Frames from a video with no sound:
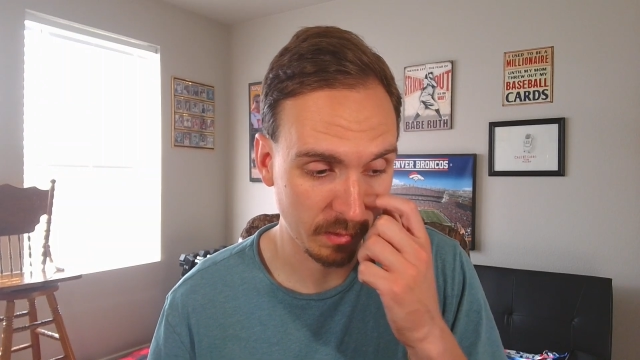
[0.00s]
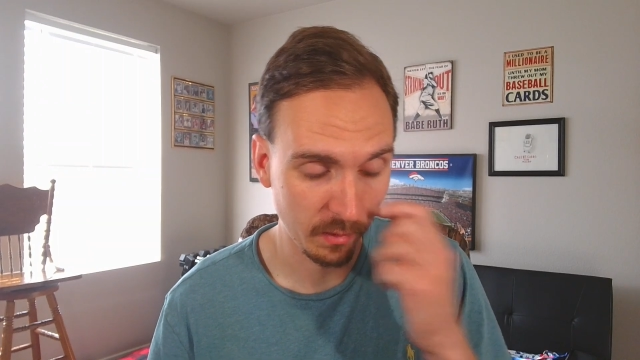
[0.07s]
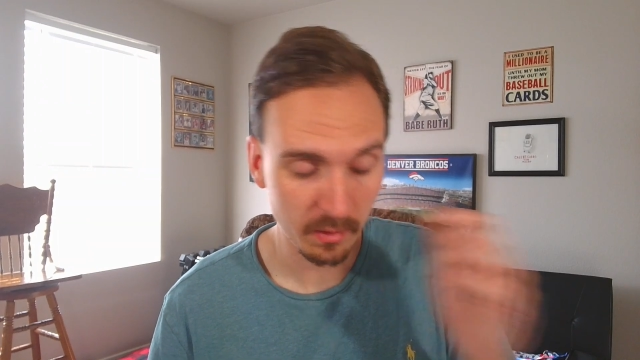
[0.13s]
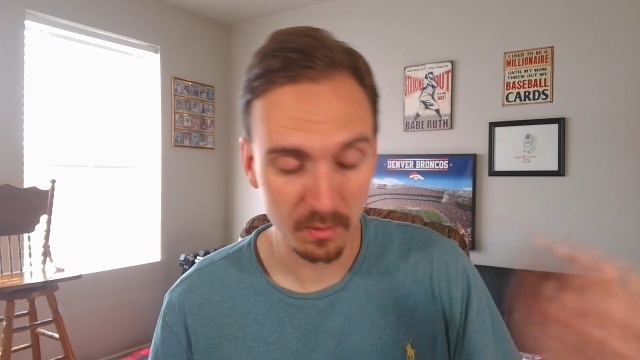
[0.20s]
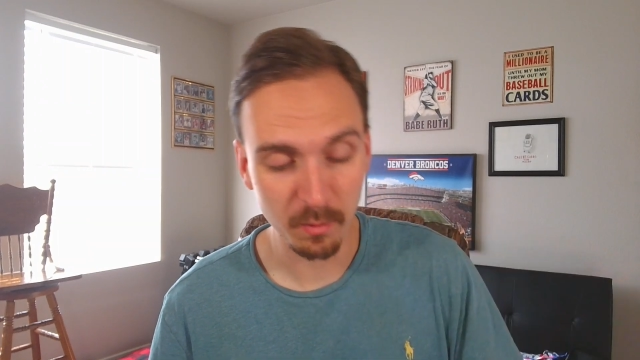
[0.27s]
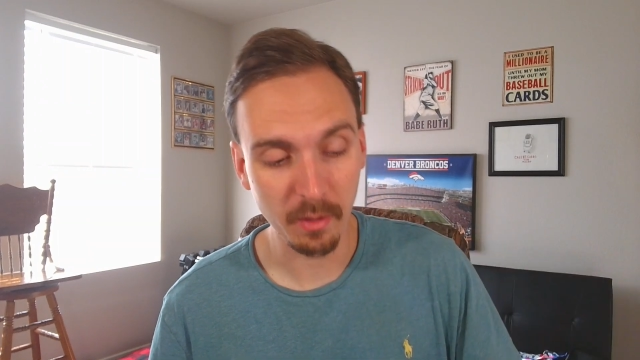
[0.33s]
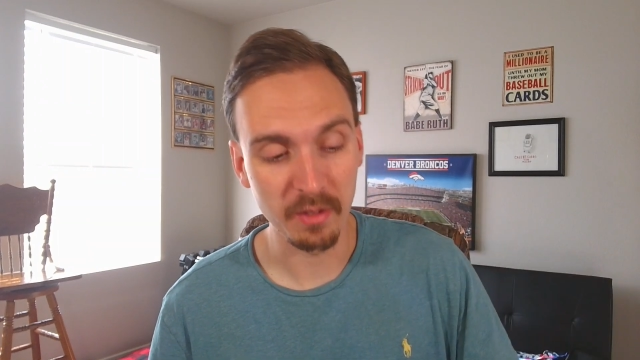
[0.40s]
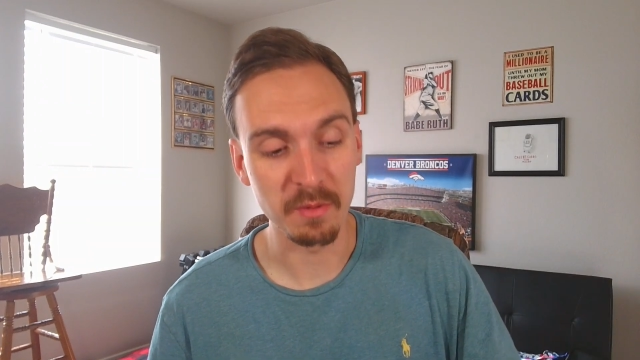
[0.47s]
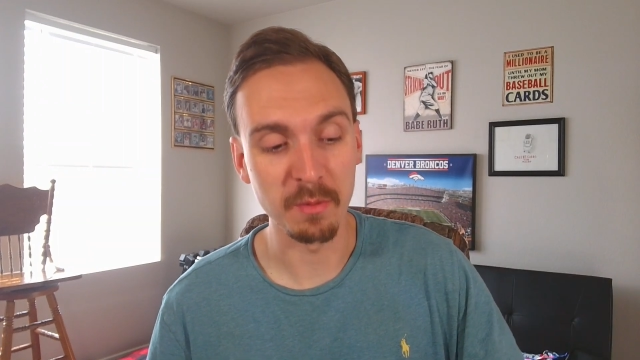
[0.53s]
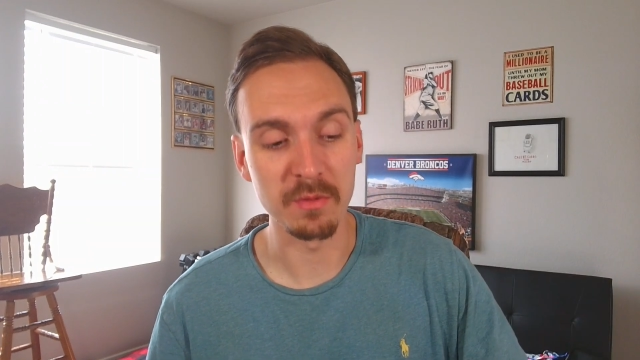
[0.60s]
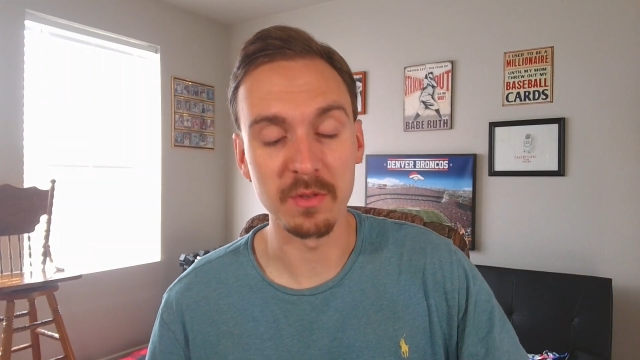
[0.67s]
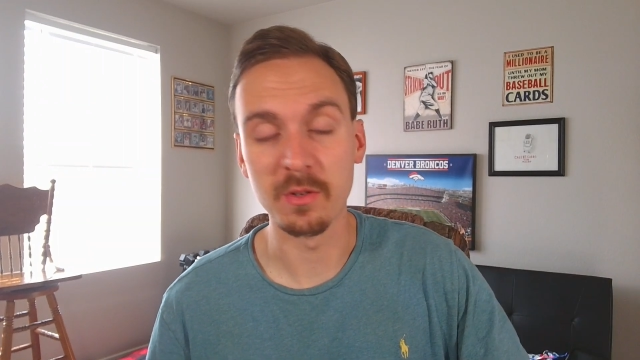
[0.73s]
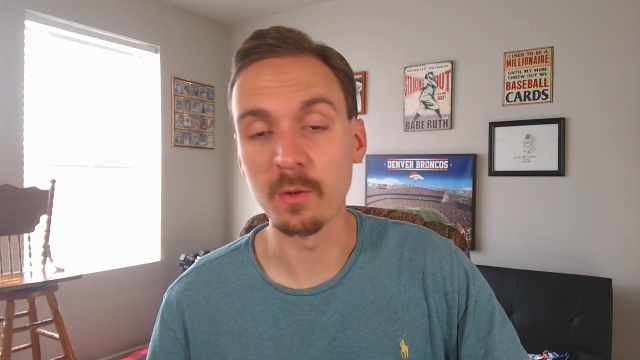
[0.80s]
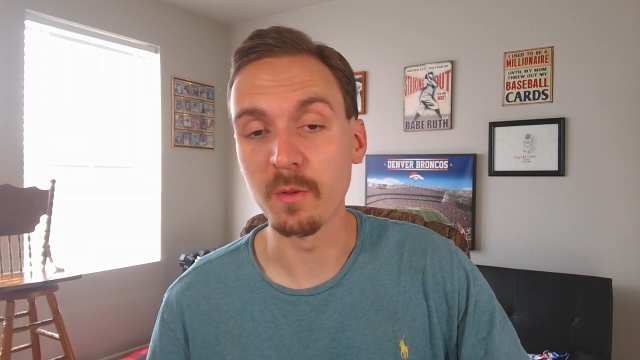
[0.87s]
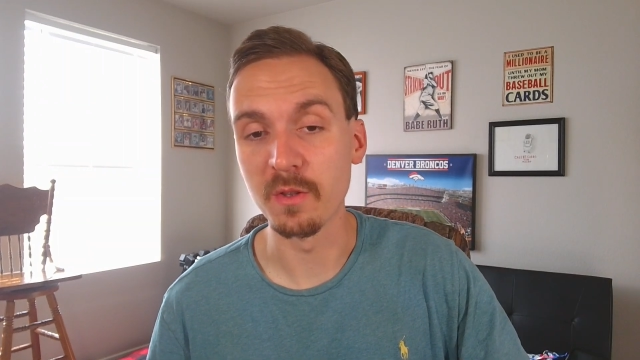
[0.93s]
That was what I was
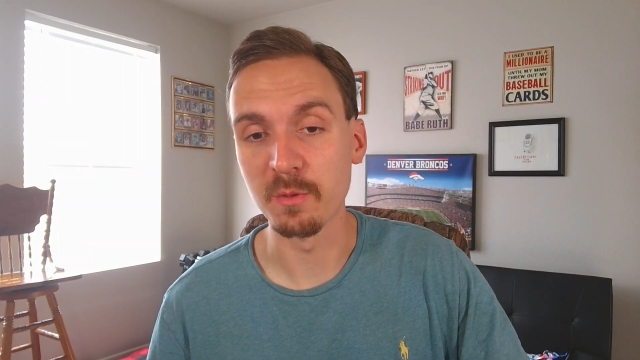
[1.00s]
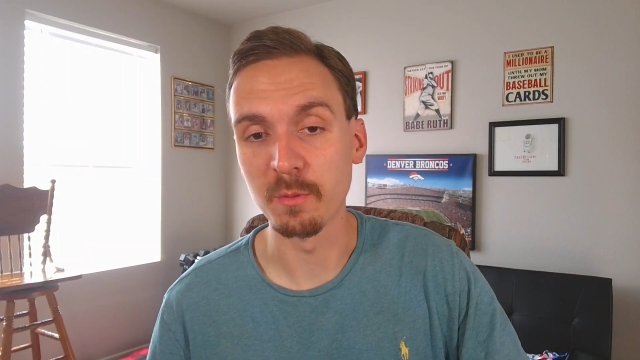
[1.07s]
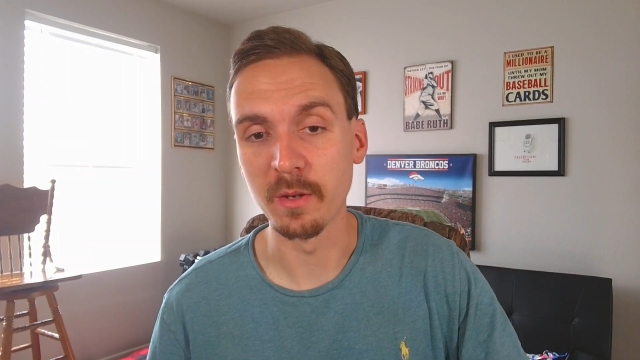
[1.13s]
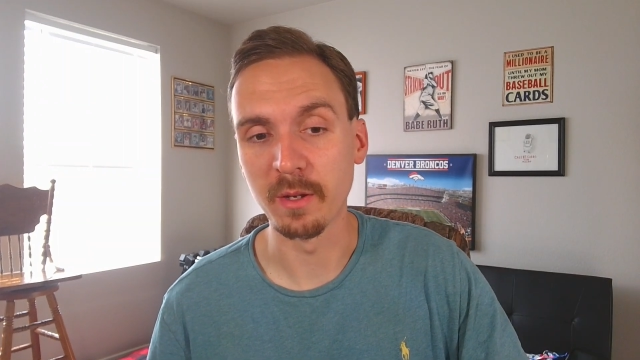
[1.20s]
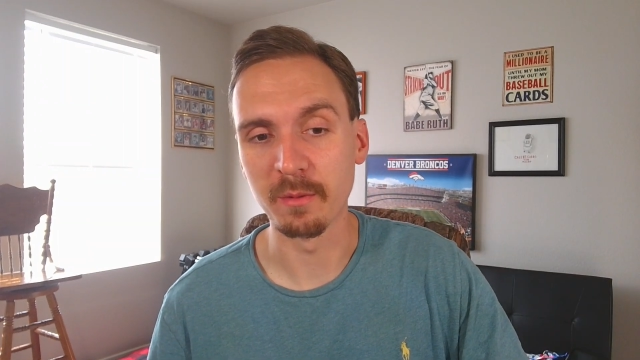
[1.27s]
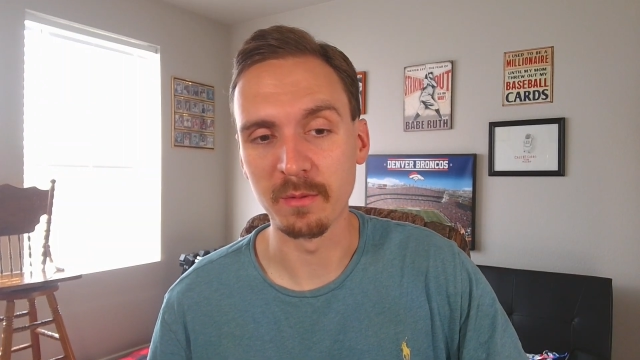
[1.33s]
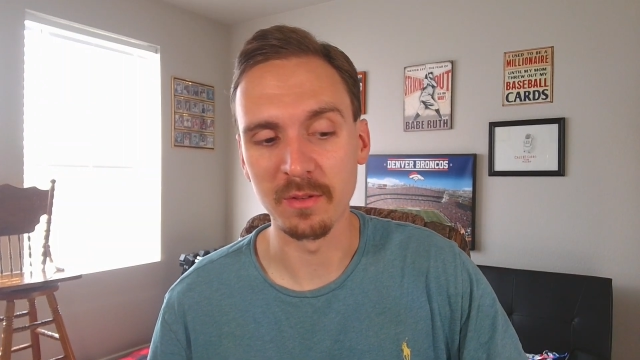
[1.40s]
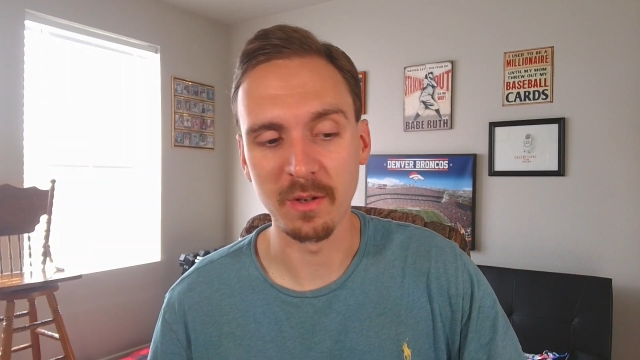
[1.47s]
supposed to do this week.